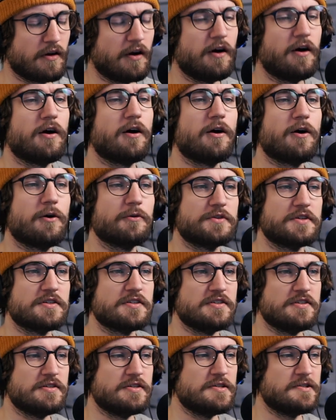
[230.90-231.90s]
Oh,
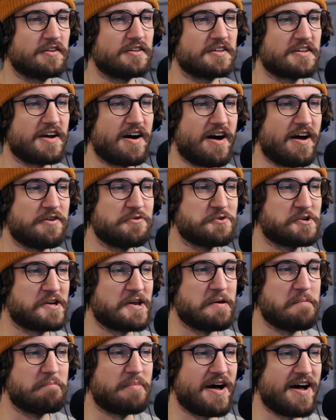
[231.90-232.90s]
the the guy who
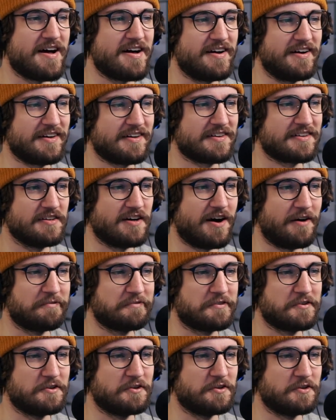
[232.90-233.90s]
came back
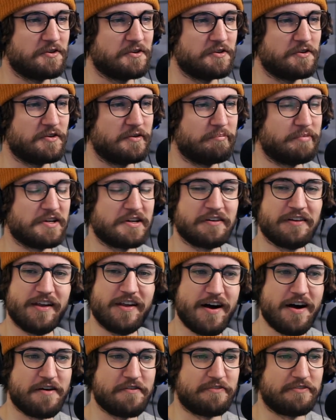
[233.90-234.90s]
after being
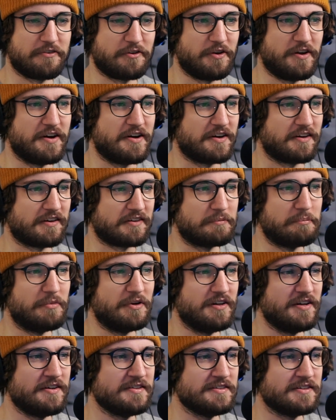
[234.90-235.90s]
alive for like
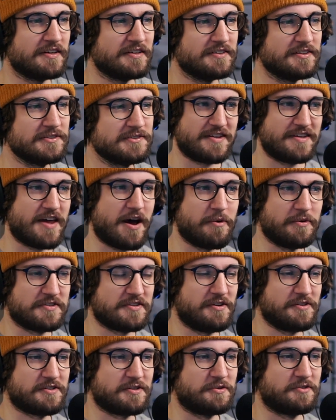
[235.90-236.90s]
millennia, no? That was
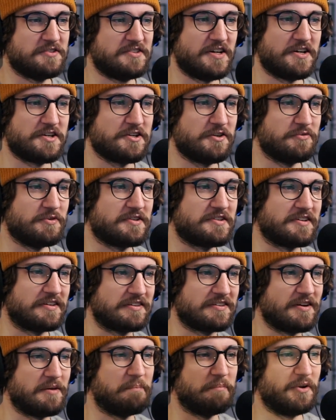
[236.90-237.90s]
also such interesting
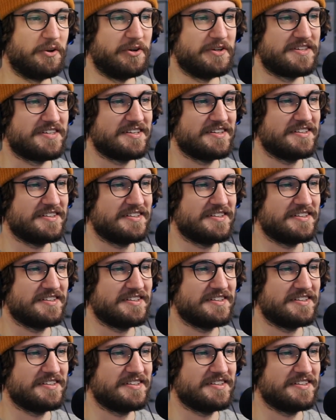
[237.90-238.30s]
subplot.